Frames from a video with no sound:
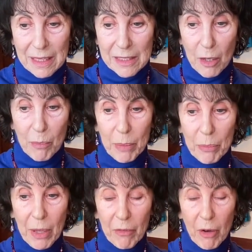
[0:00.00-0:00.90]
and some
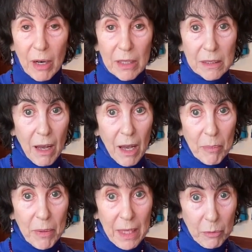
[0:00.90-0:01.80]
people have a hard time
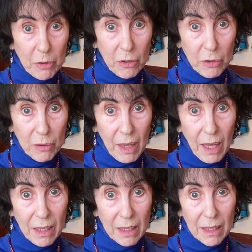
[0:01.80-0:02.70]
being able to do
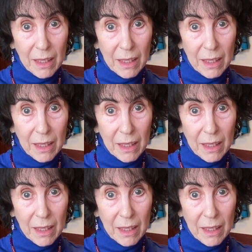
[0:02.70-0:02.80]
that.